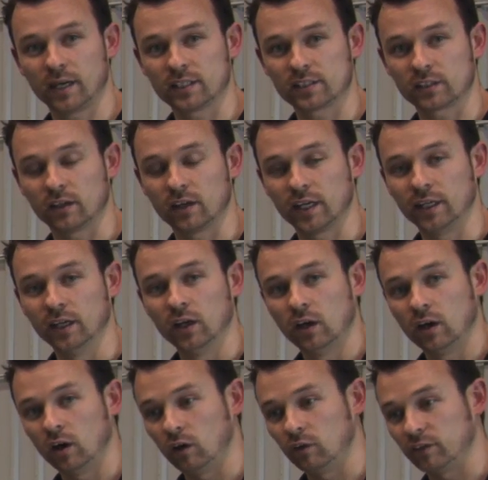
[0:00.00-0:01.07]
bay side
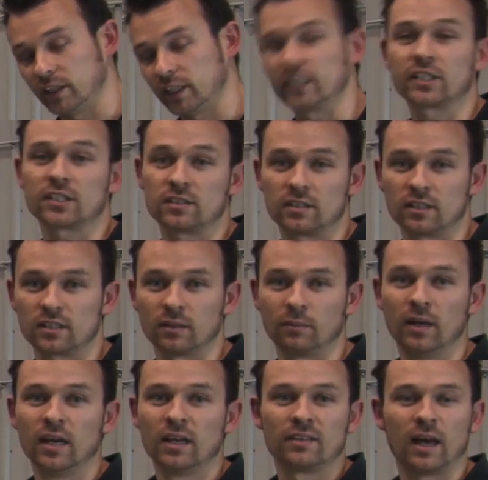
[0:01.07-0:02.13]
of the ignition system.
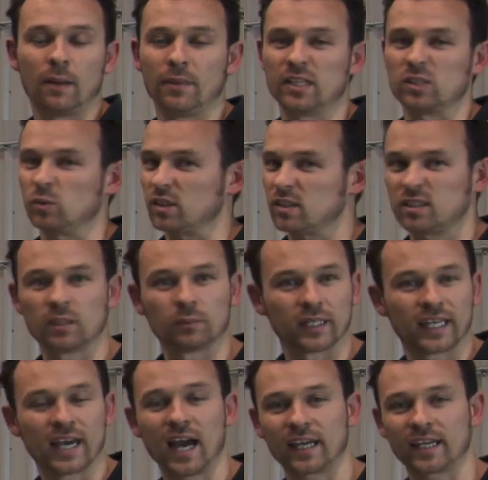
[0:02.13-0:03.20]
That means we just simply
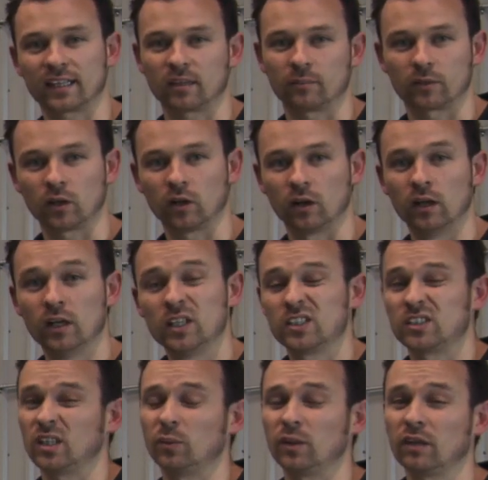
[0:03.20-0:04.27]
can't get them wrong.
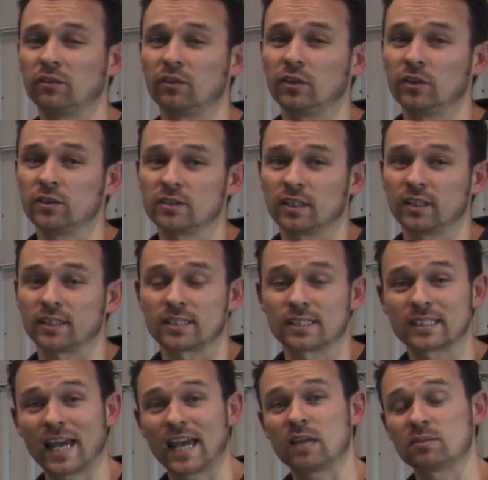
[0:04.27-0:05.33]
So whenever you're using the
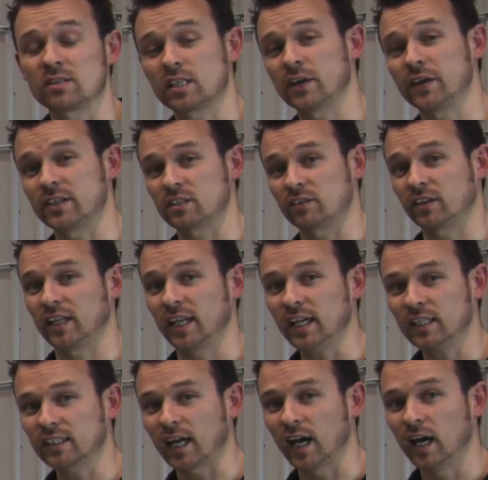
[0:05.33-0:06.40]
same series of
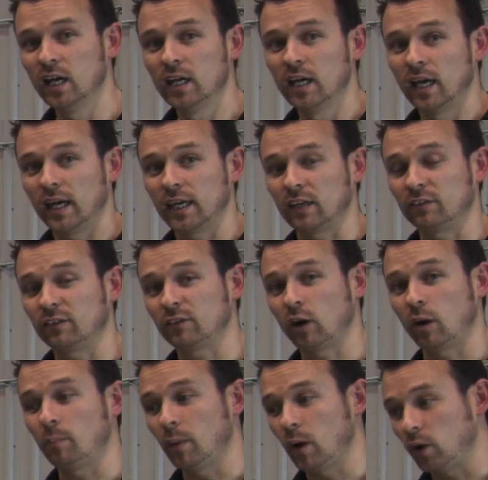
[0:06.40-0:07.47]
connector, if you've
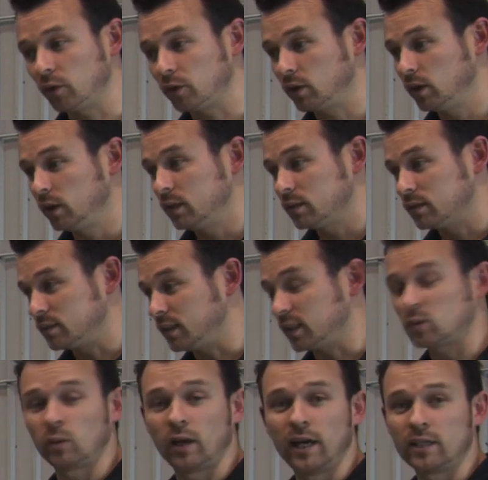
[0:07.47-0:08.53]
got both
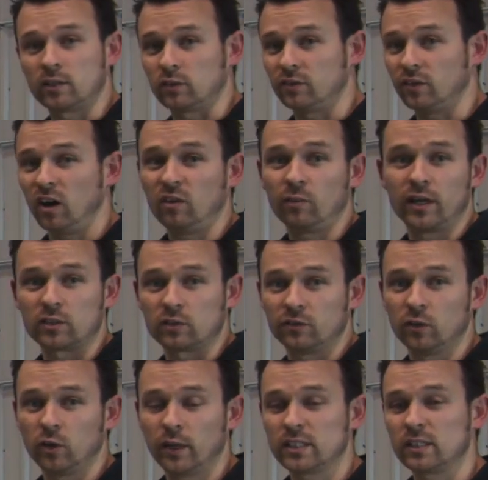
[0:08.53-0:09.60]
six ways or five ways or
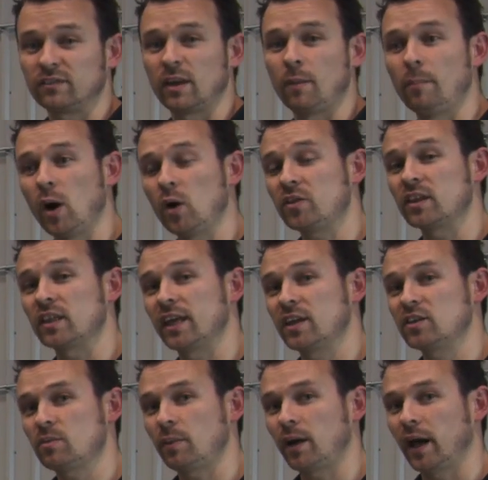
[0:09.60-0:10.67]
four ways, if they're both in the
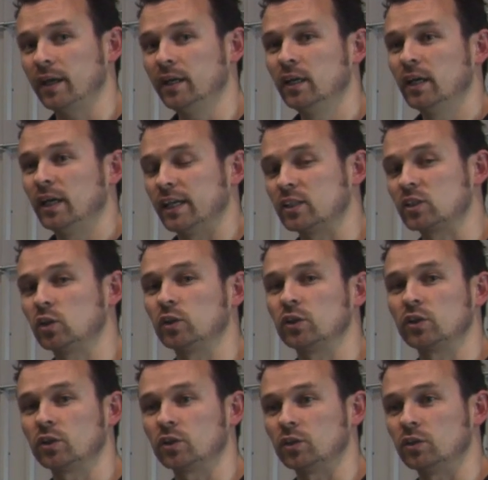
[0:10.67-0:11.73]
engine bay, it's good
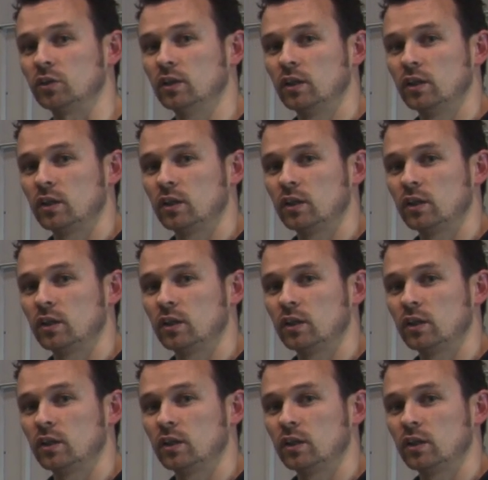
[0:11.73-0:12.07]
to